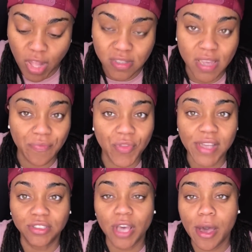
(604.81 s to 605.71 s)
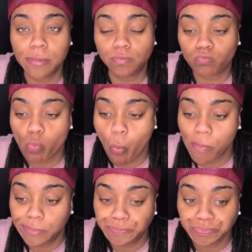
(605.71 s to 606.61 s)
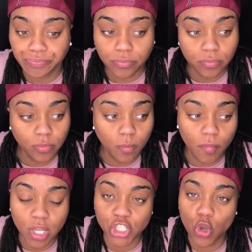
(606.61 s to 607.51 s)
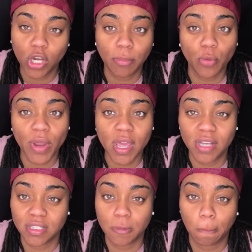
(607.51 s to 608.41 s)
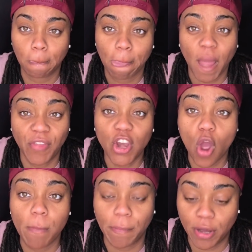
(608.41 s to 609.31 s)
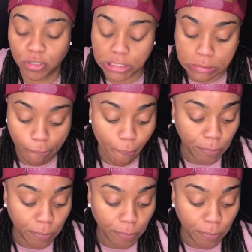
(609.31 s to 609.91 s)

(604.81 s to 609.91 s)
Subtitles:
setting things up, showing them the ring because they know I'm proposing.